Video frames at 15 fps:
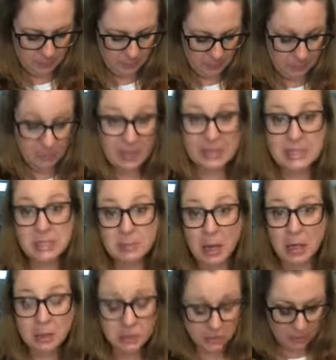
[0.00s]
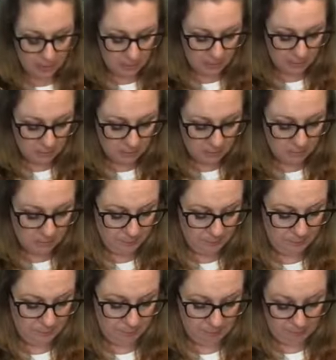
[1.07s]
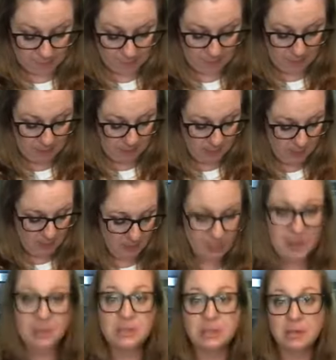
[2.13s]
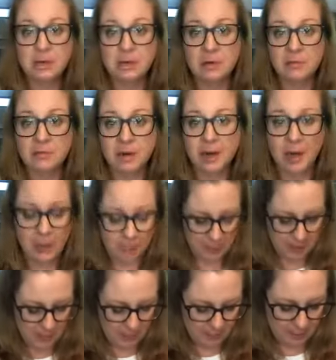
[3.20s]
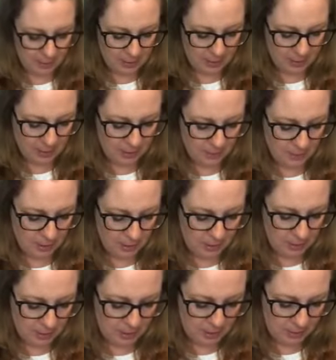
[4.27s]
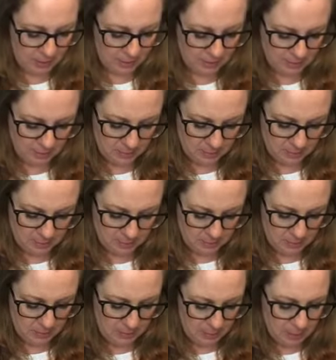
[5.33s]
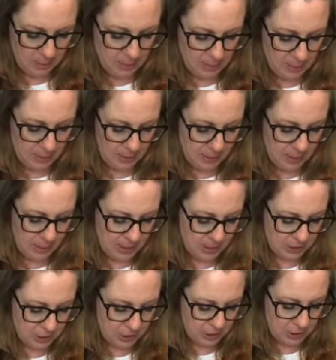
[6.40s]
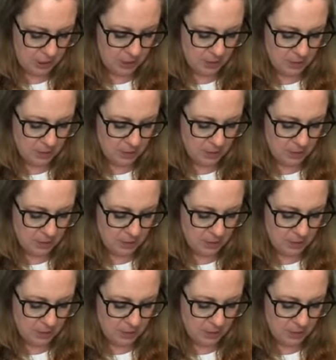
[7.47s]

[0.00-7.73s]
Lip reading: It smells good. I mean, sugar, vanilla, butter, right? You can't go wrong, really. Here are my little extra.